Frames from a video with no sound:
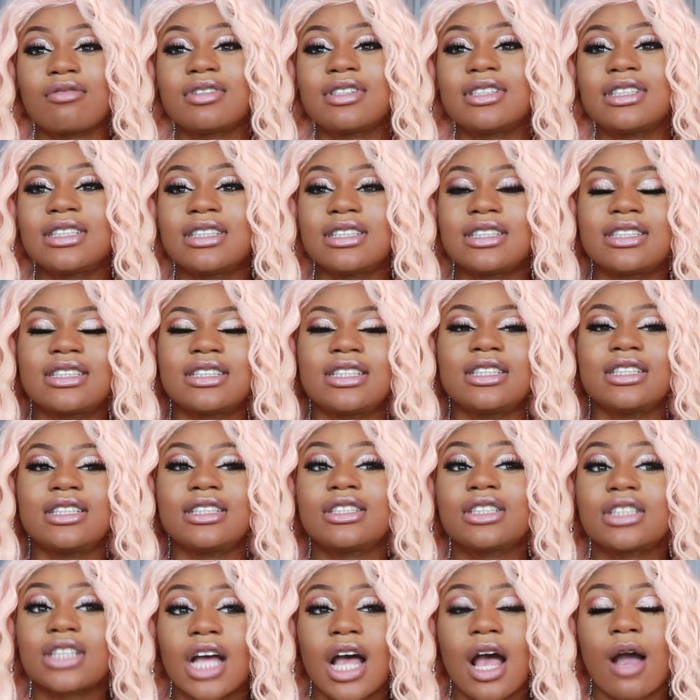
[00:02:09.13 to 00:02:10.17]

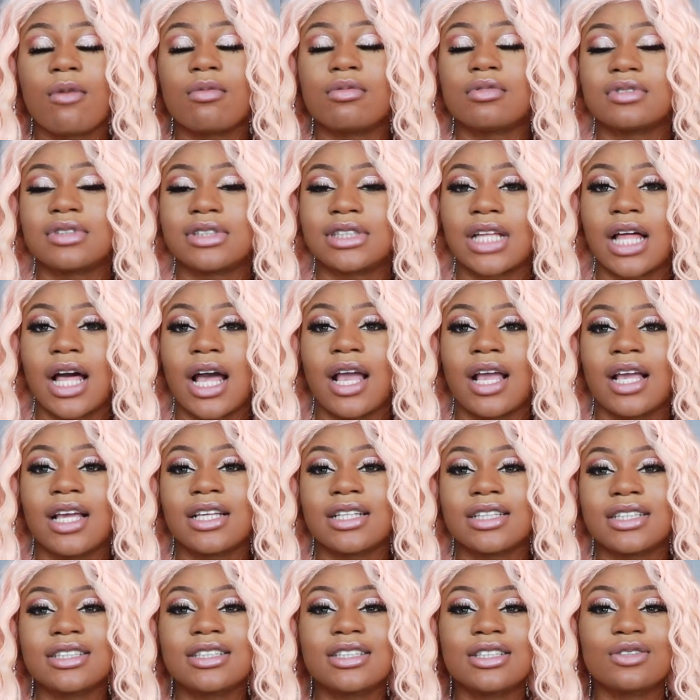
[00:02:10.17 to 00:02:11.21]
this job was
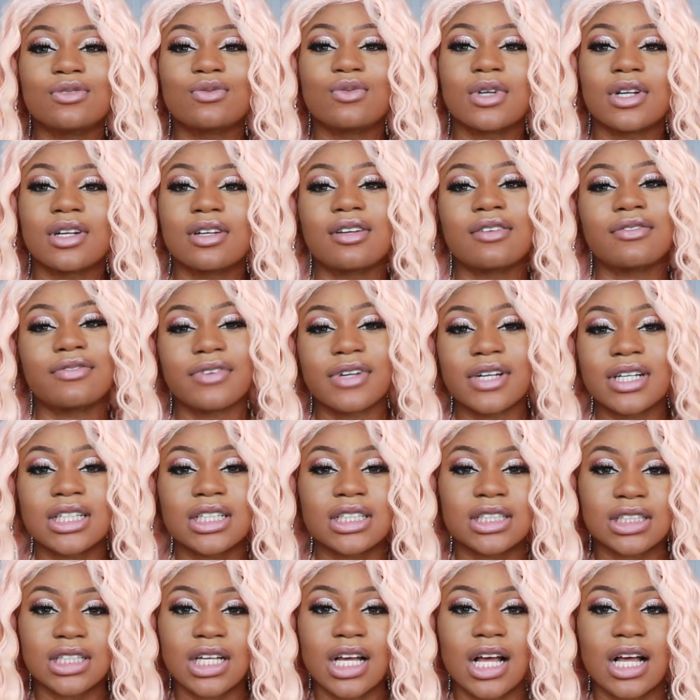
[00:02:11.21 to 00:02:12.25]
like, this is one of the
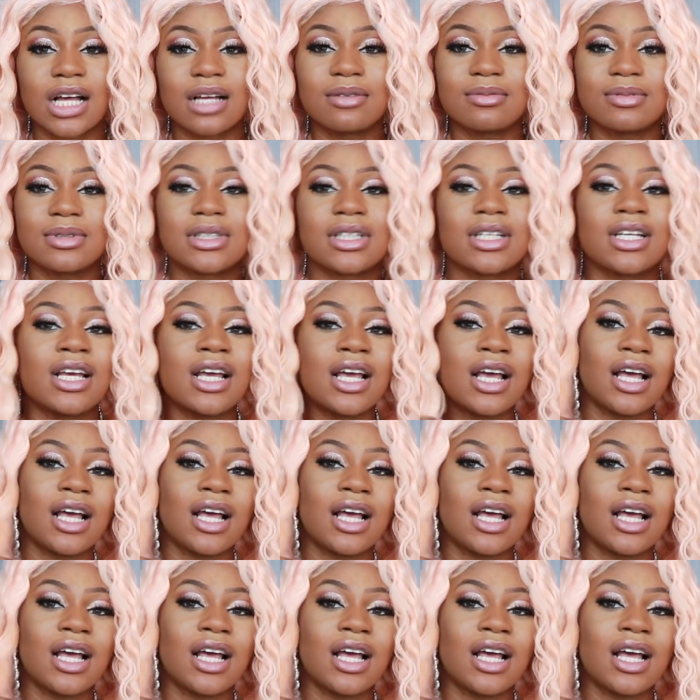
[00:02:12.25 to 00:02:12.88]
funnest jobs.